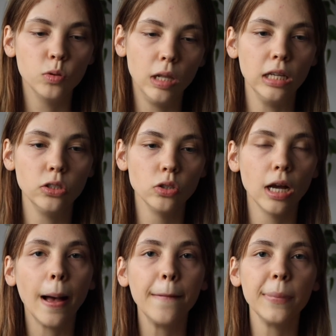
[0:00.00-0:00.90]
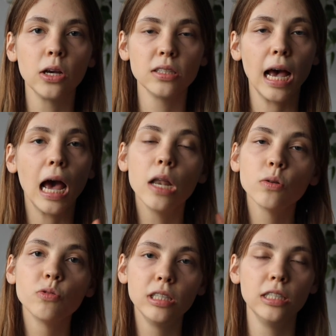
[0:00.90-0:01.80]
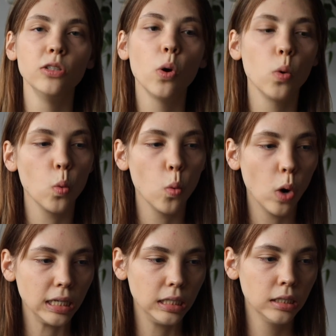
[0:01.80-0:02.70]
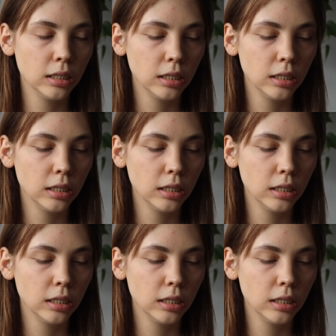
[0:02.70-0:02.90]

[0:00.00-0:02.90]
let you down because I don't really know what